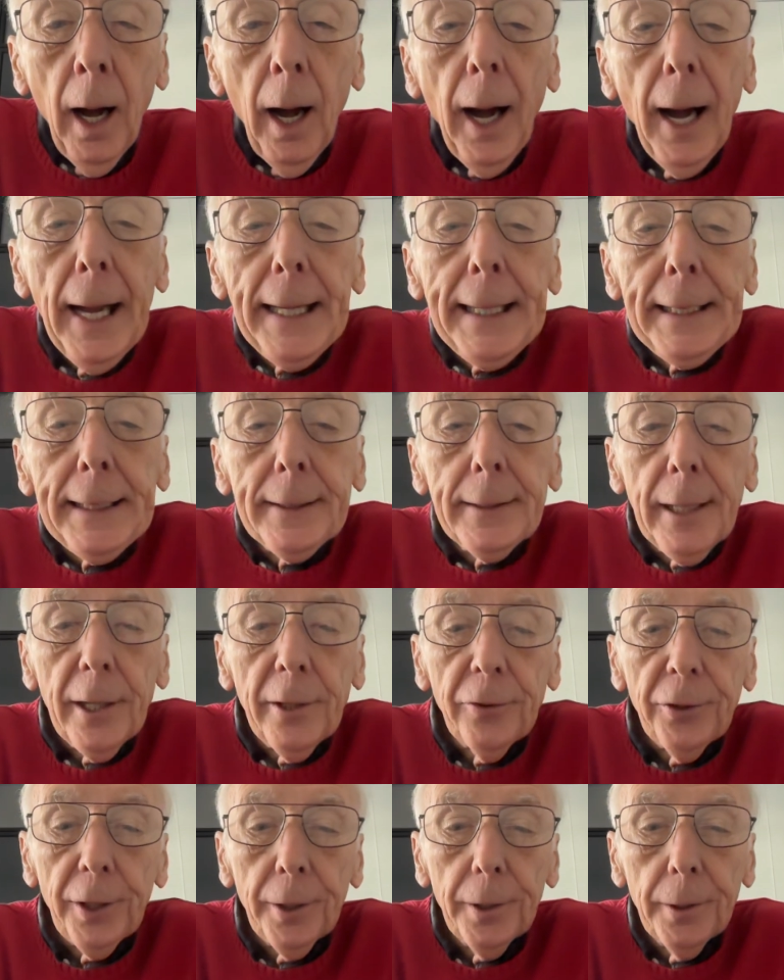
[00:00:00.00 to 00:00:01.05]
Hi
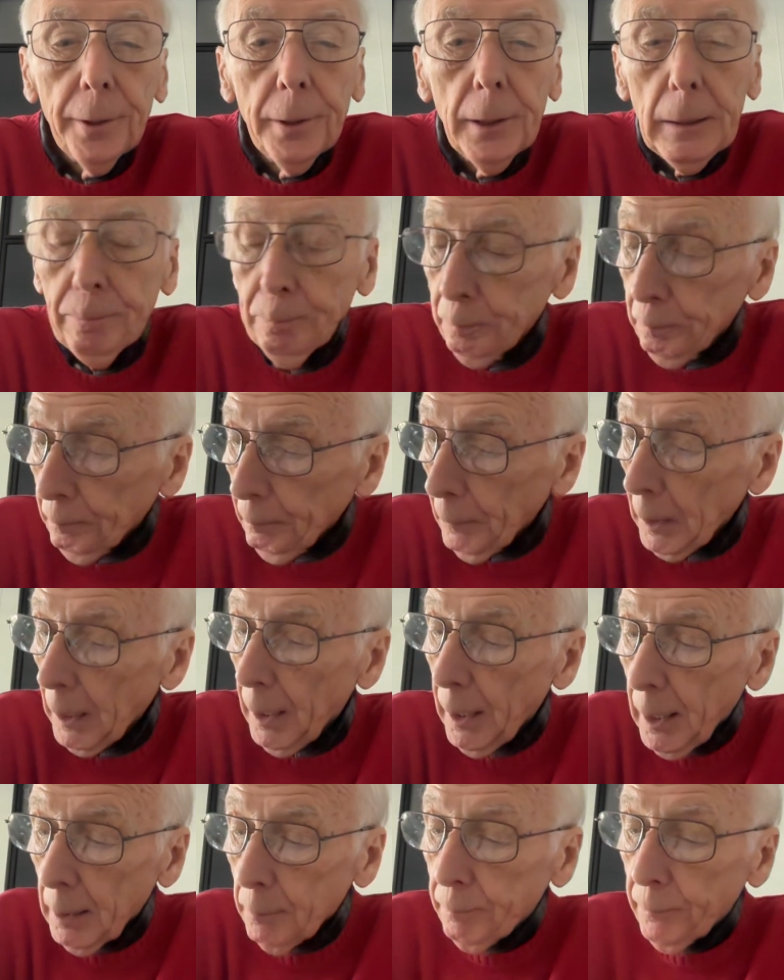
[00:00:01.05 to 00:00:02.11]
Ignacio,
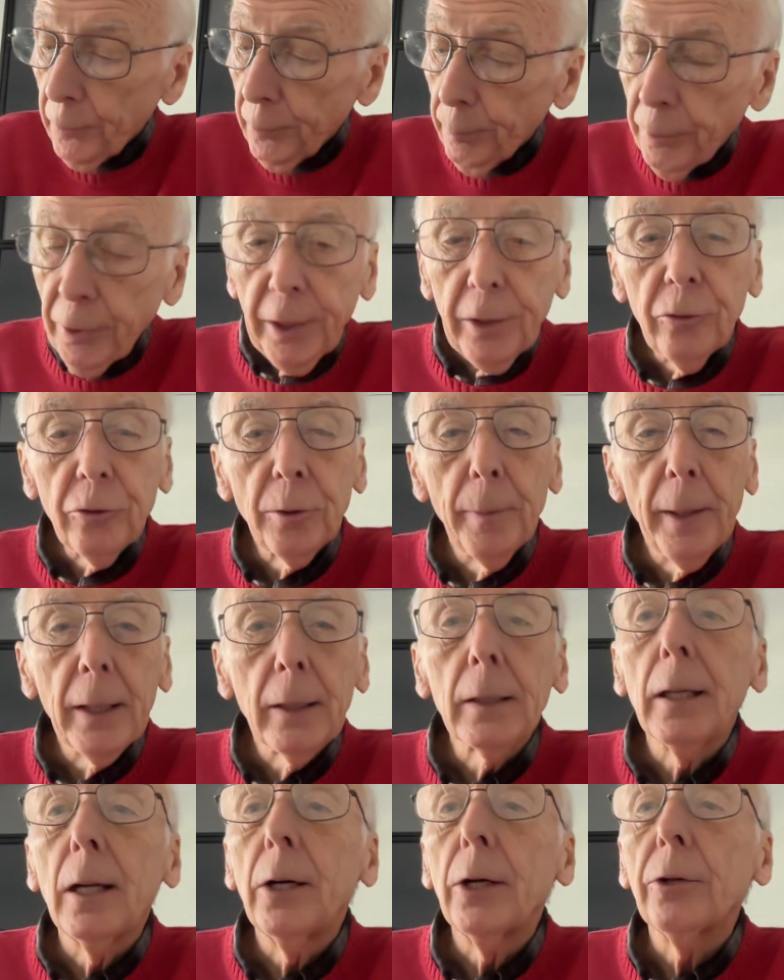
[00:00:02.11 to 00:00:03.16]
um, some things from
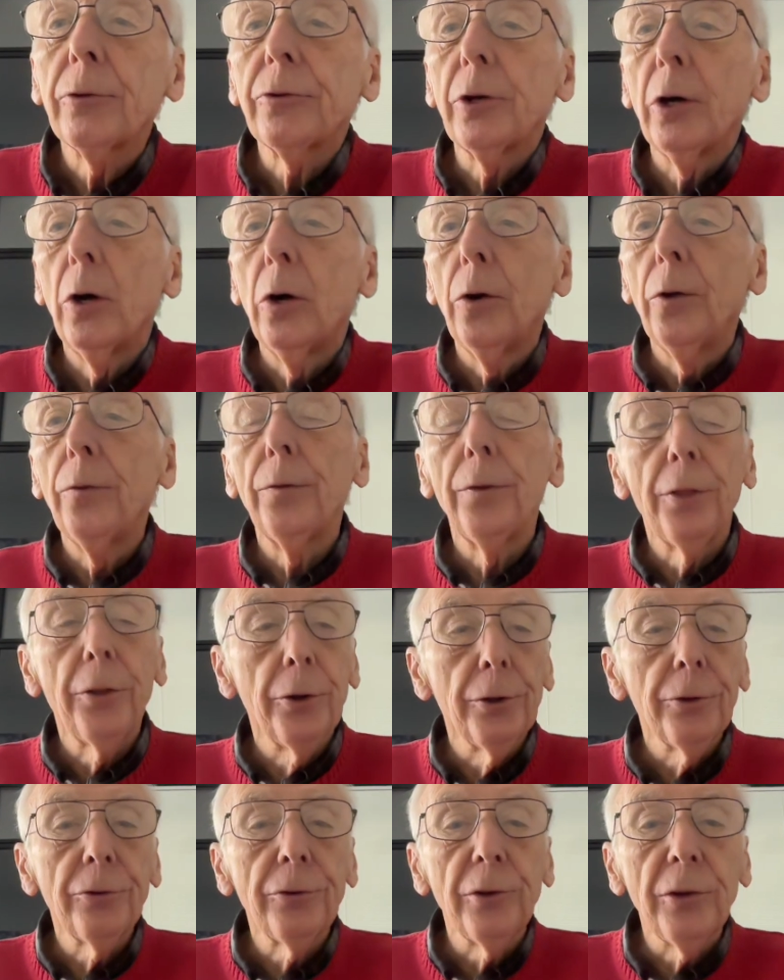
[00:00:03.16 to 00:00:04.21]
our class on
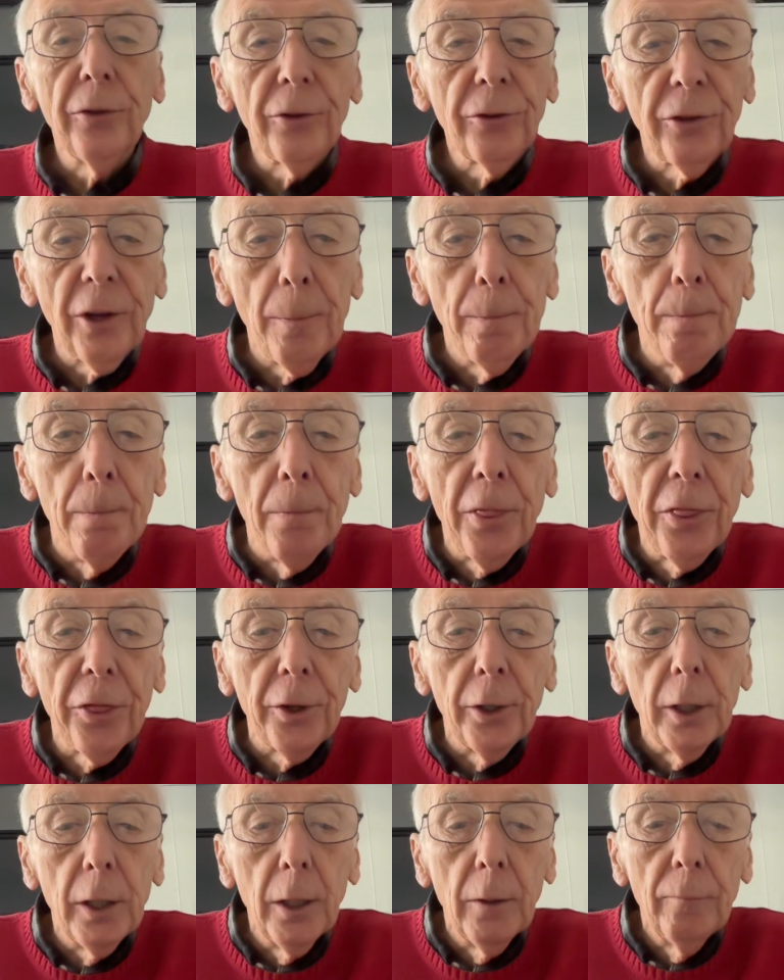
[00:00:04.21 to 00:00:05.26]
Thursday the 7th
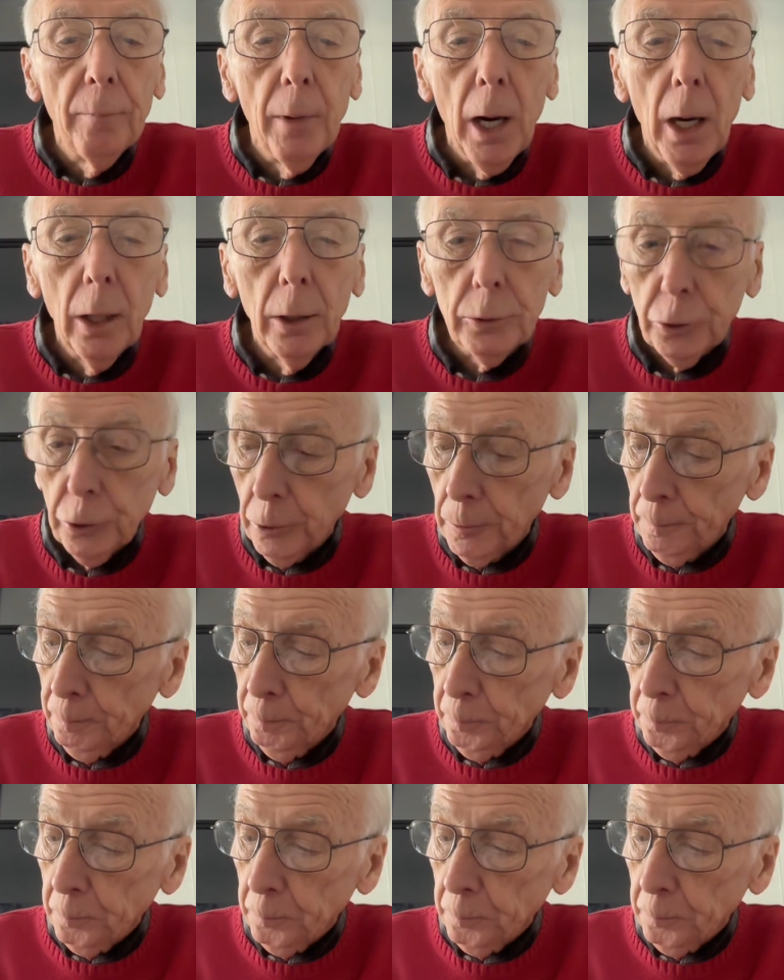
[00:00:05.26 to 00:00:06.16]
of March.